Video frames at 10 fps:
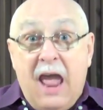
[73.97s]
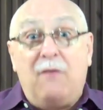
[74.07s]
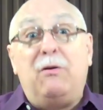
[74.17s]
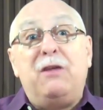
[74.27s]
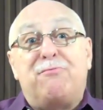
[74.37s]

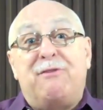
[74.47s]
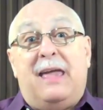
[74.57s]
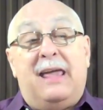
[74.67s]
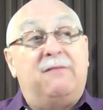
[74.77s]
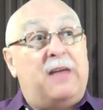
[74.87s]

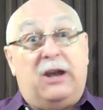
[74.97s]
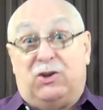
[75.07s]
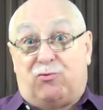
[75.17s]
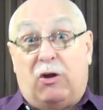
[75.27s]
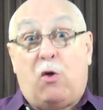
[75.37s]
everything that
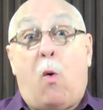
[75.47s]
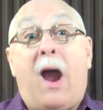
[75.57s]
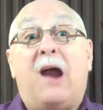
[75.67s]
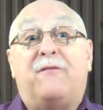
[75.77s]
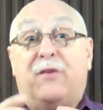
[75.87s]
is
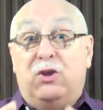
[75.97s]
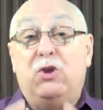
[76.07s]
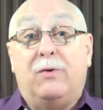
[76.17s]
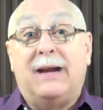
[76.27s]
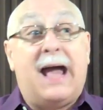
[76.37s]
required for
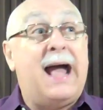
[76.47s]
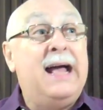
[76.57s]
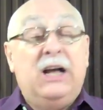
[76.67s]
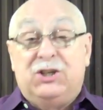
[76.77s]
you and I